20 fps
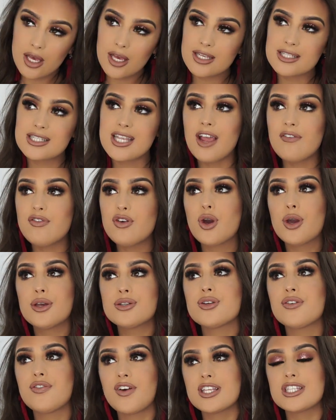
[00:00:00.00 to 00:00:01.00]
Say if you're
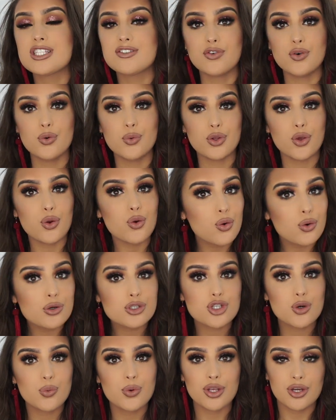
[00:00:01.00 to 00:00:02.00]
going to a festival and you're not
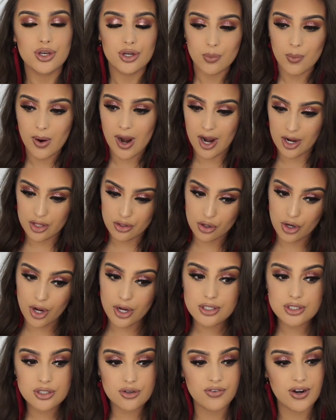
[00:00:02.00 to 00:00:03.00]
sure what you're going to wear and you
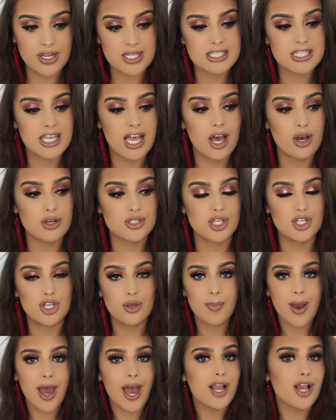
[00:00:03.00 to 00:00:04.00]
go to your friend's house and
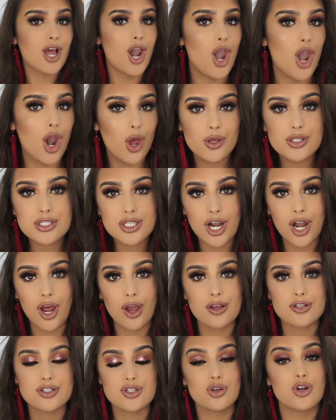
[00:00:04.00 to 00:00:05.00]
you pack loads of
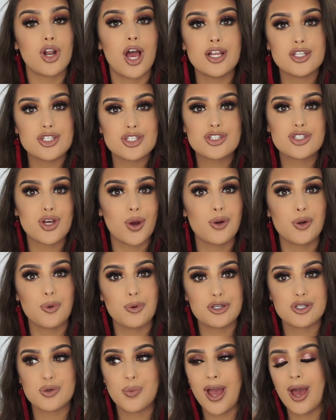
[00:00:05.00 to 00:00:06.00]
clothes and you're like, I just don't know
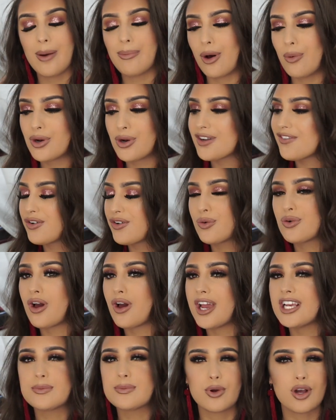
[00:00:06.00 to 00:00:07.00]
what to wear but I want to feel
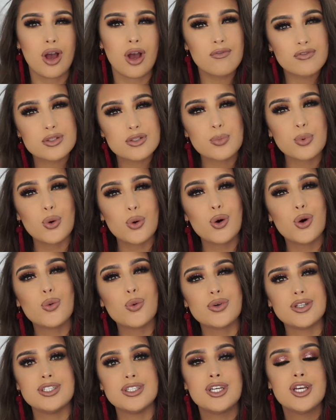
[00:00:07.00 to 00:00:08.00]
nice but
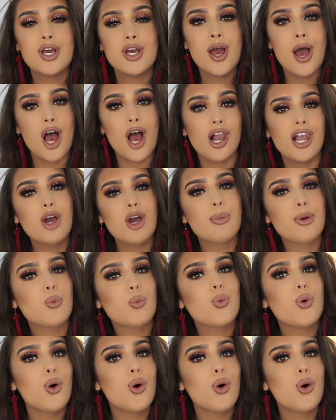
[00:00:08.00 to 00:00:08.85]
comfortable and a little bit